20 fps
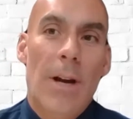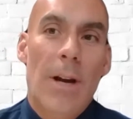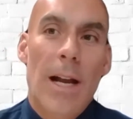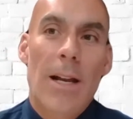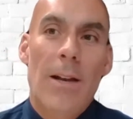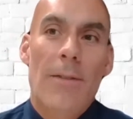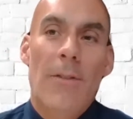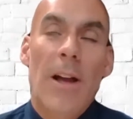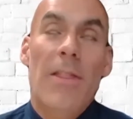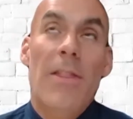
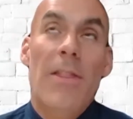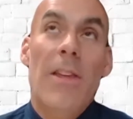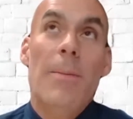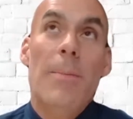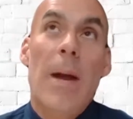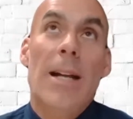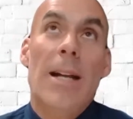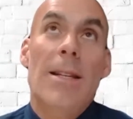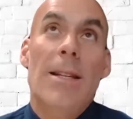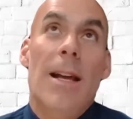Right? If I think
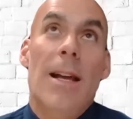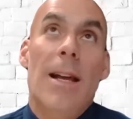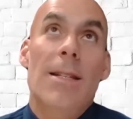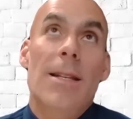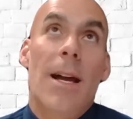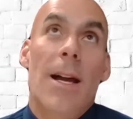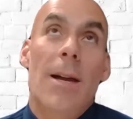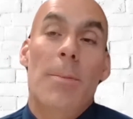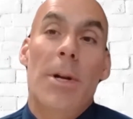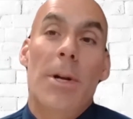back to that
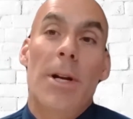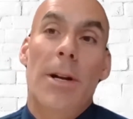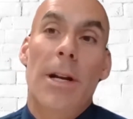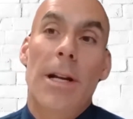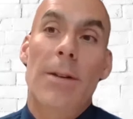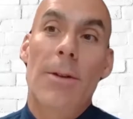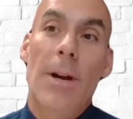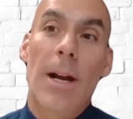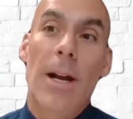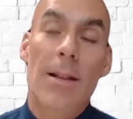time
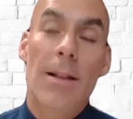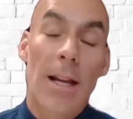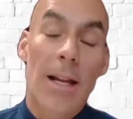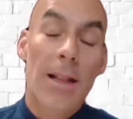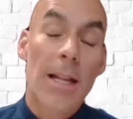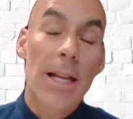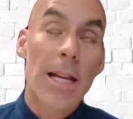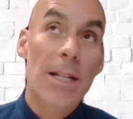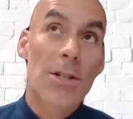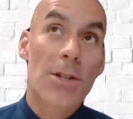period, right?
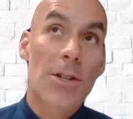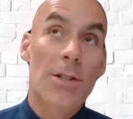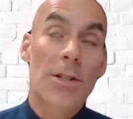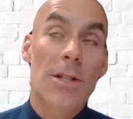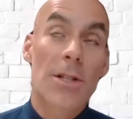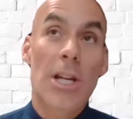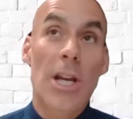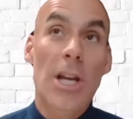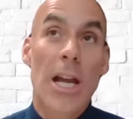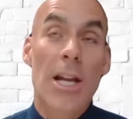Like things are,
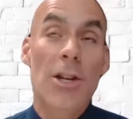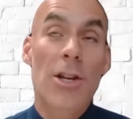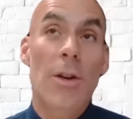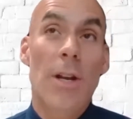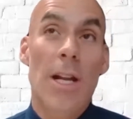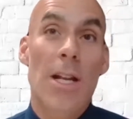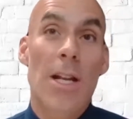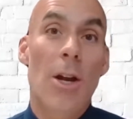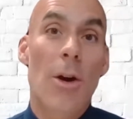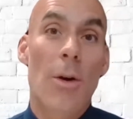and you
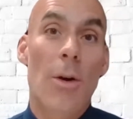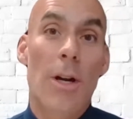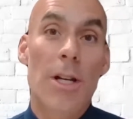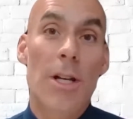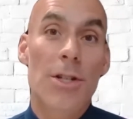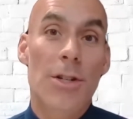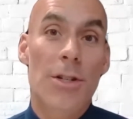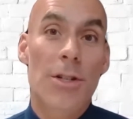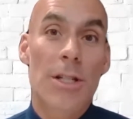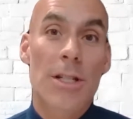didn't know it
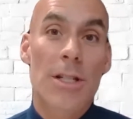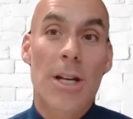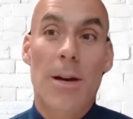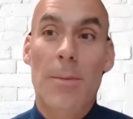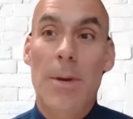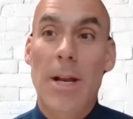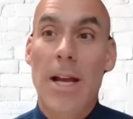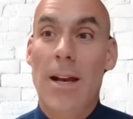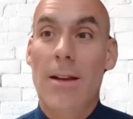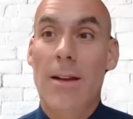because you're just
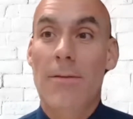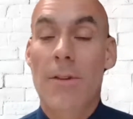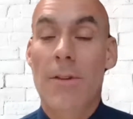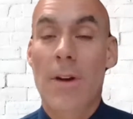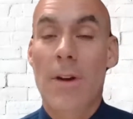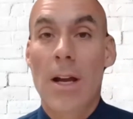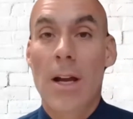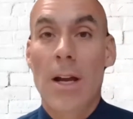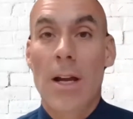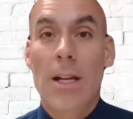coming out of,
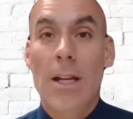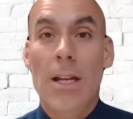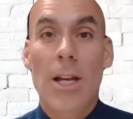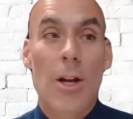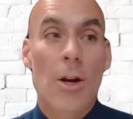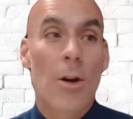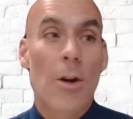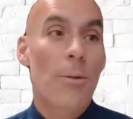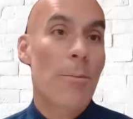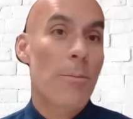
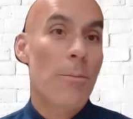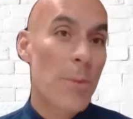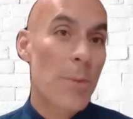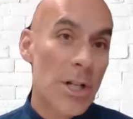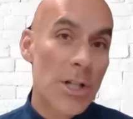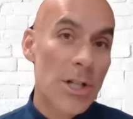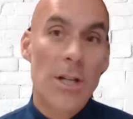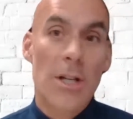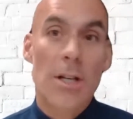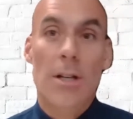
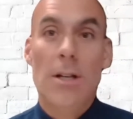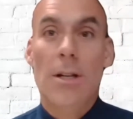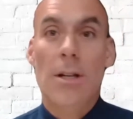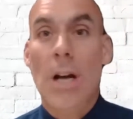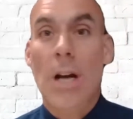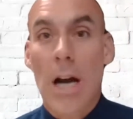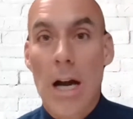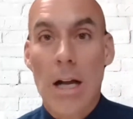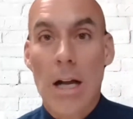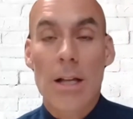mission,
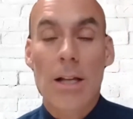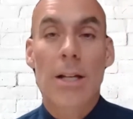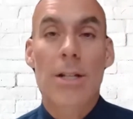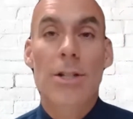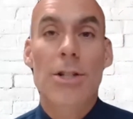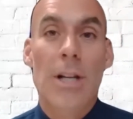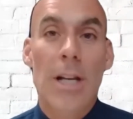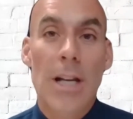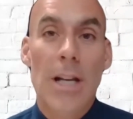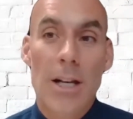
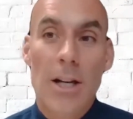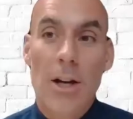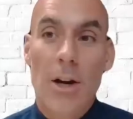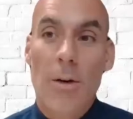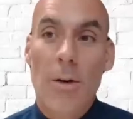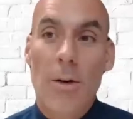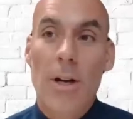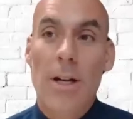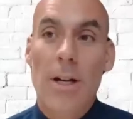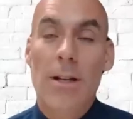college, you're getting
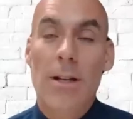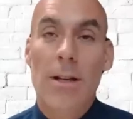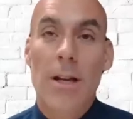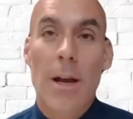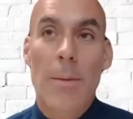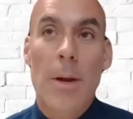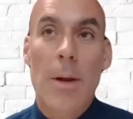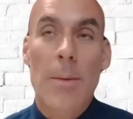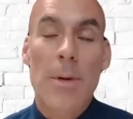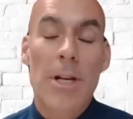going.
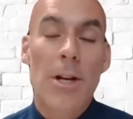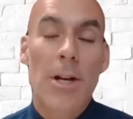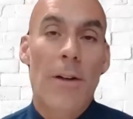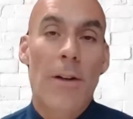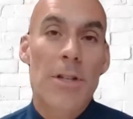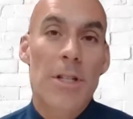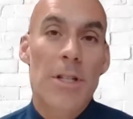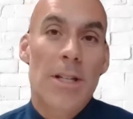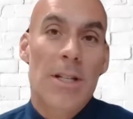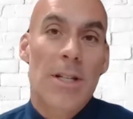I mean, you're
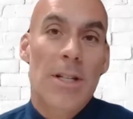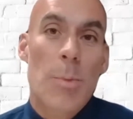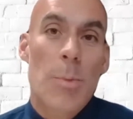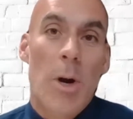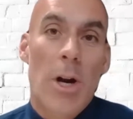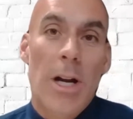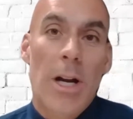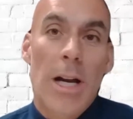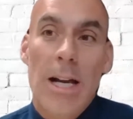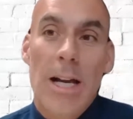obviously a
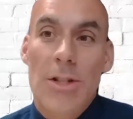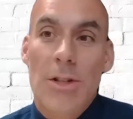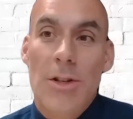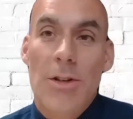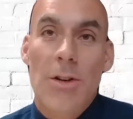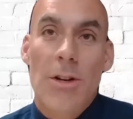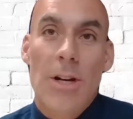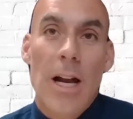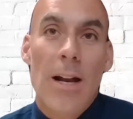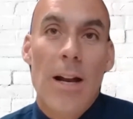smart guy, so
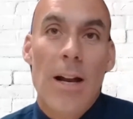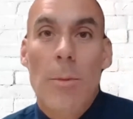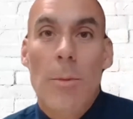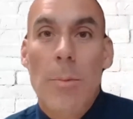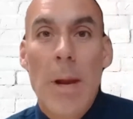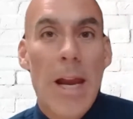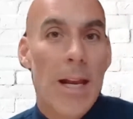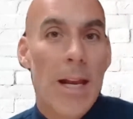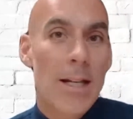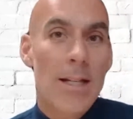you kind of are
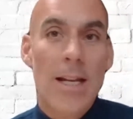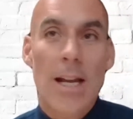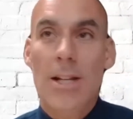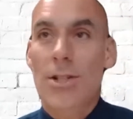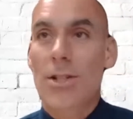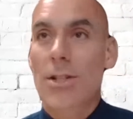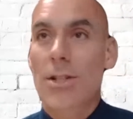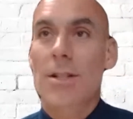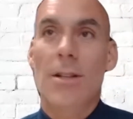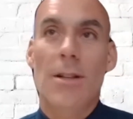paying
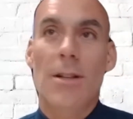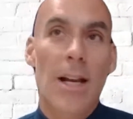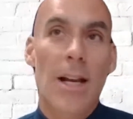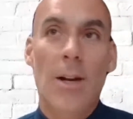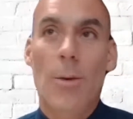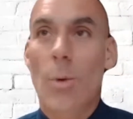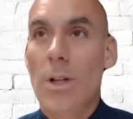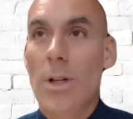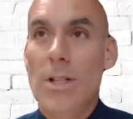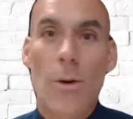attention to
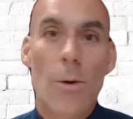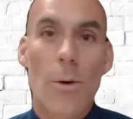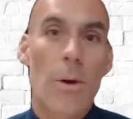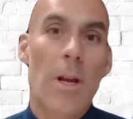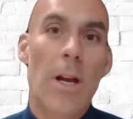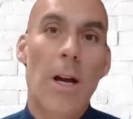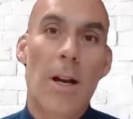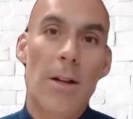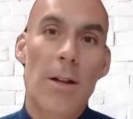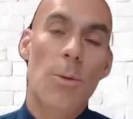like what's
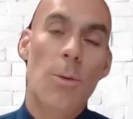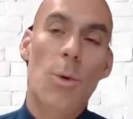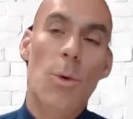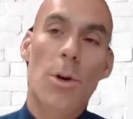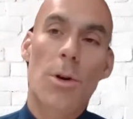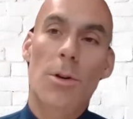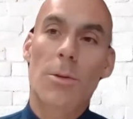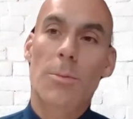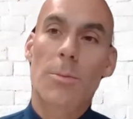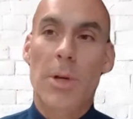going on in the
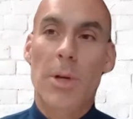world.